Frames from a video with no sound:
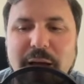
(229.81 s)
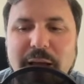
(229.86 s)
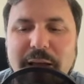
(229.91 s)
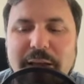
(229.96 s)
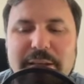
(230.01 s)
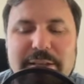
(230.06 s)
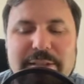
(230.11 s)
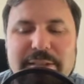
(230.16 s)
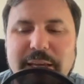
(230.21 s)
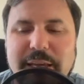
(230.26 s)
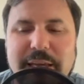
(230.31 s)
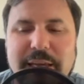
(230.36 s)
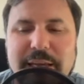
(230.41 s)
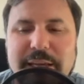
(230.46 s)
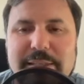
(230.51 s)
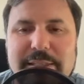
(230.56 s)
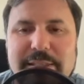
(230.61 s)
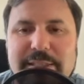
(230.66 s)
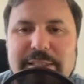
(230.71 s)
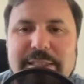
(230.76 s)
I it's like
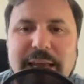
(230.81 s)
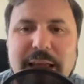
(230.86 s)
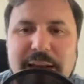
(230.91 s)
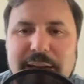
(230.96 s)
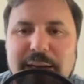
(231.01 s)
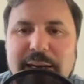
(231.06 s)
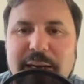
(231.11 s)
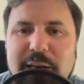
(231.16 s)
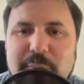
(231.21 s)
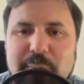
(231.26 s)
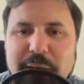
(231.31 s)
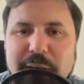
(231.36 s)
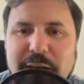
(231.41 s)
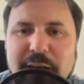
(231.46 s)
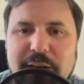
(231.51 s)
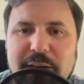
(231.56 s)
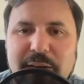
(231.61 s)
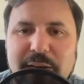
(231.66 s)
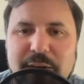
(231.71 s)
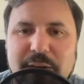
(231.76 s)
insanity to
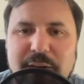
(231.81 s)
me